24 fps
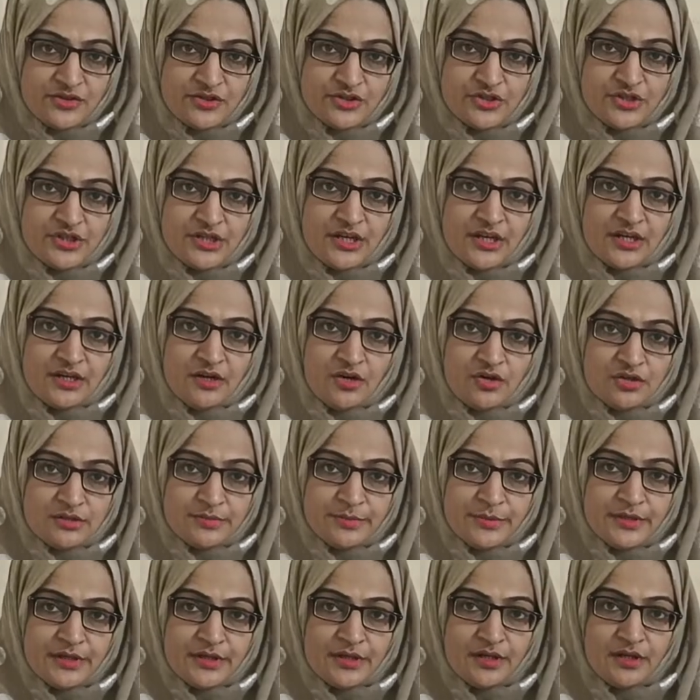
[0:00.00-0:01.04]
Tertiary Care
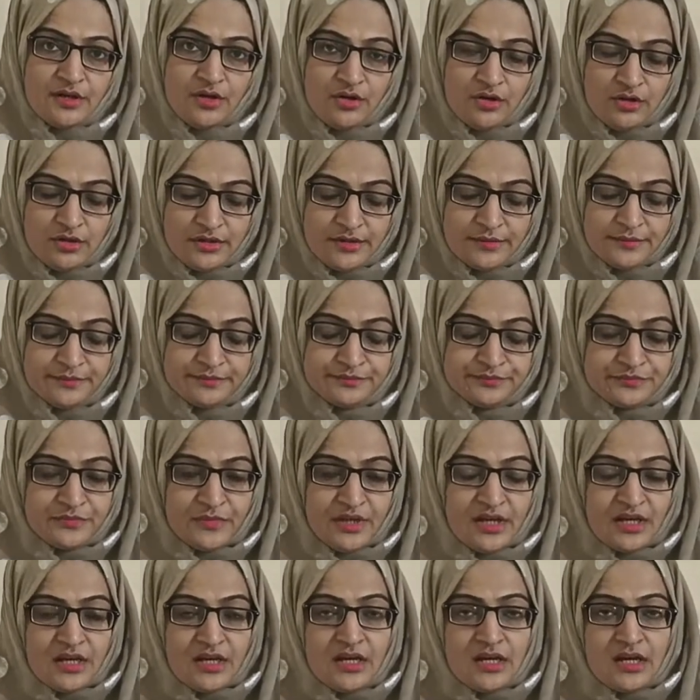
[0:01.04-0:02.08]
Hospital, Lahore.
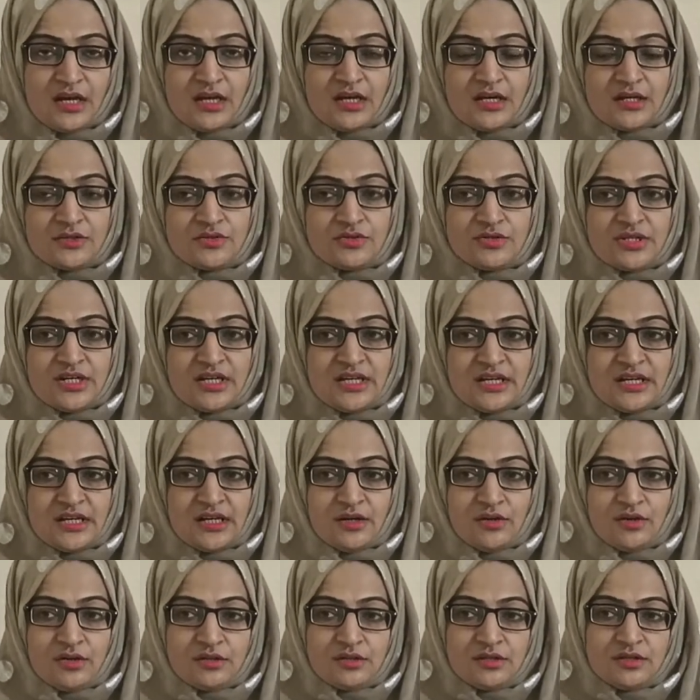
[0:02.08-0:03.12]

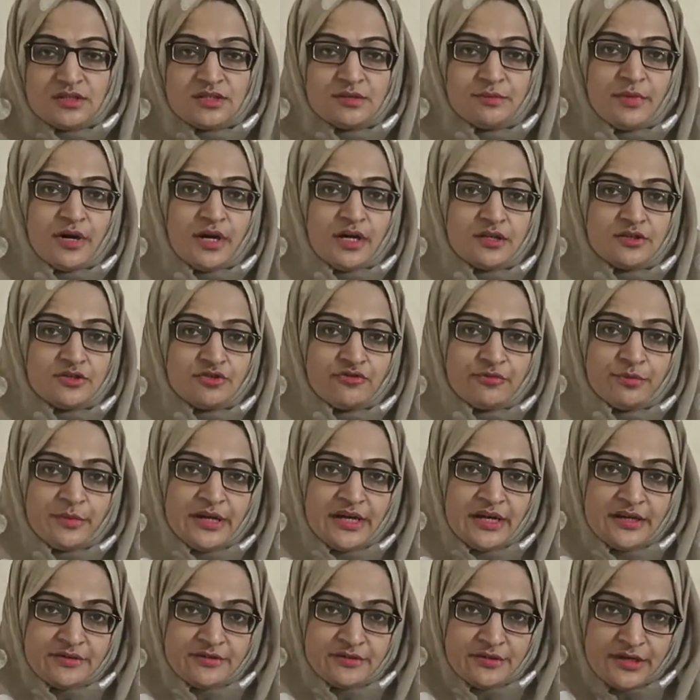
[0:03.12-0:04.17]
Today, on the demand of
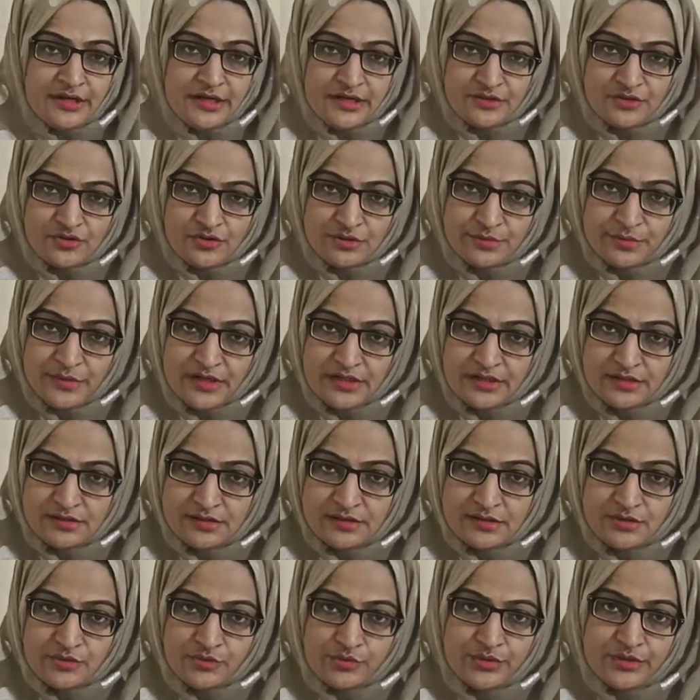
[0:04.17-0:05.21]
my undergraduate
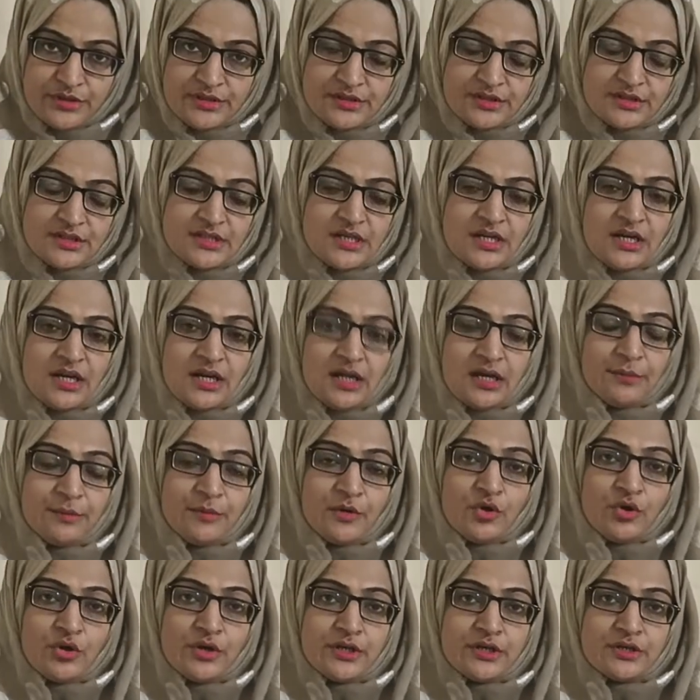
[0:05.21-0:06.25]
medical students,
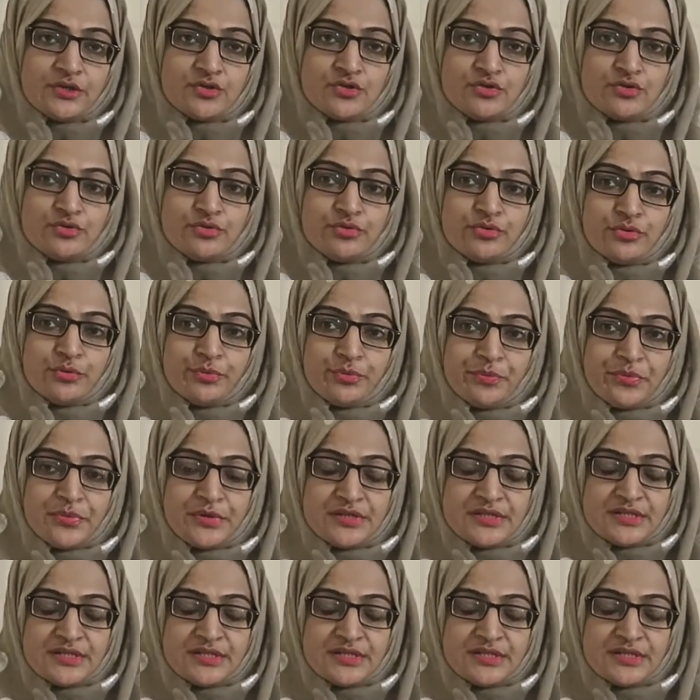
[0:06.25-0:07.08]
I'm going to